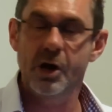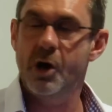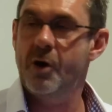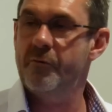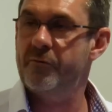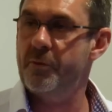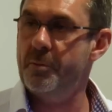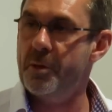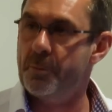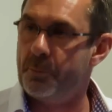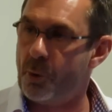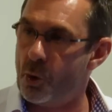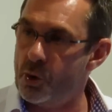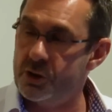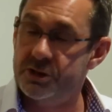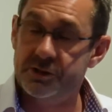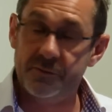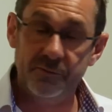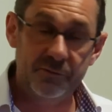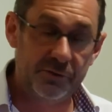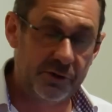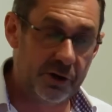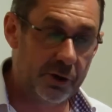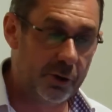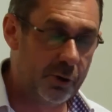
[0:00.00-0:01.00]
from the point of
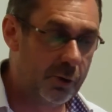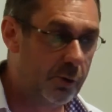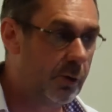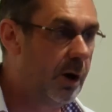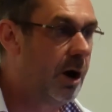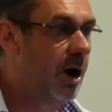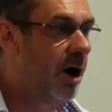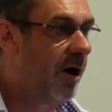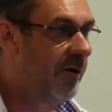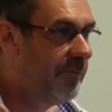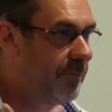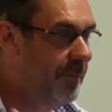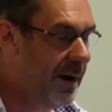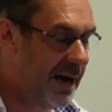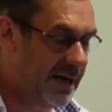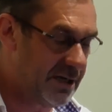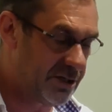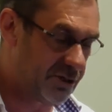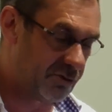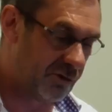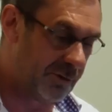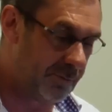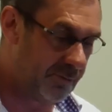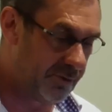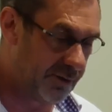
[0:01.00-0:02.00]
view of
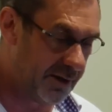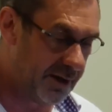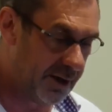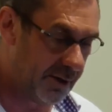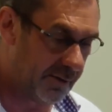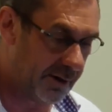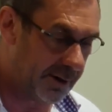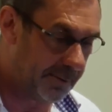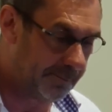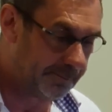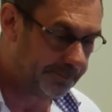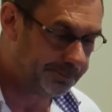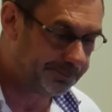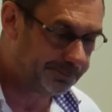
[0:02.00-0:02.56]
mainstream theory.